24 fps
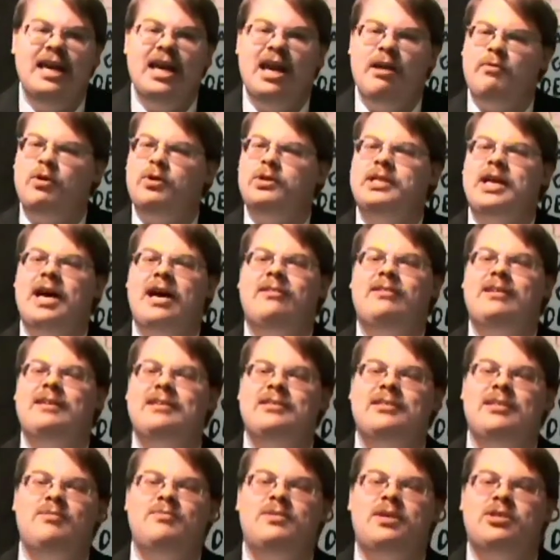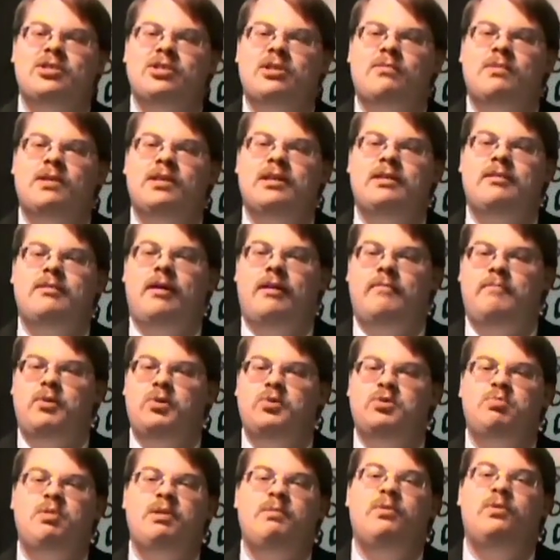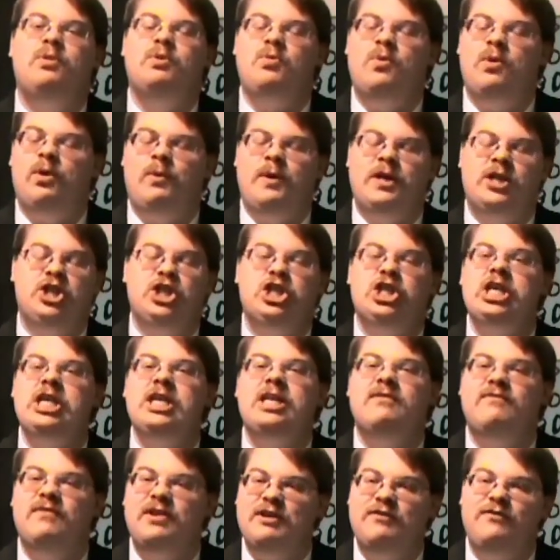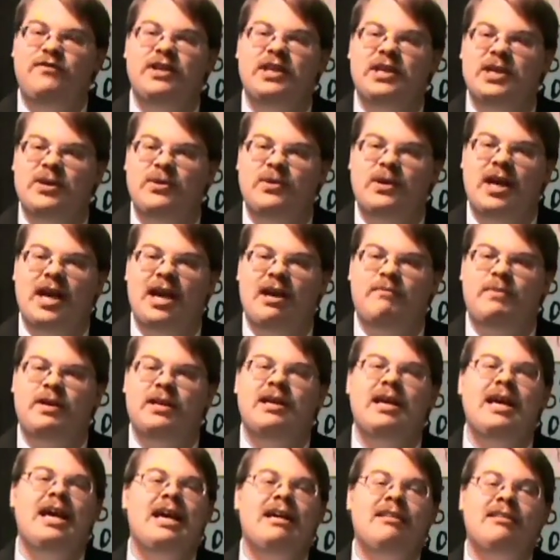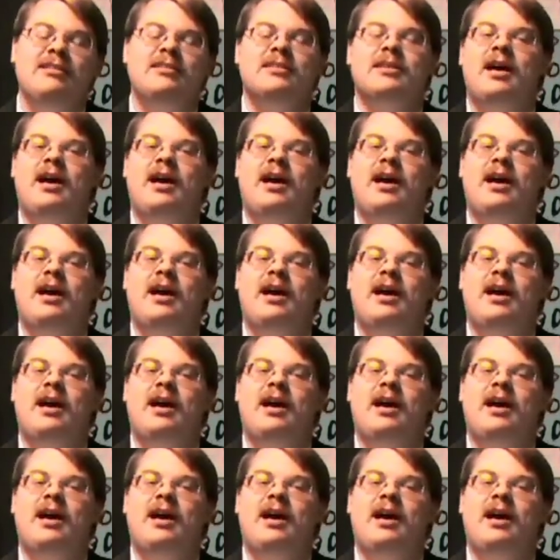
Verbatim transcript: Immortality seems like something that most people would want to achieve in a video game, but this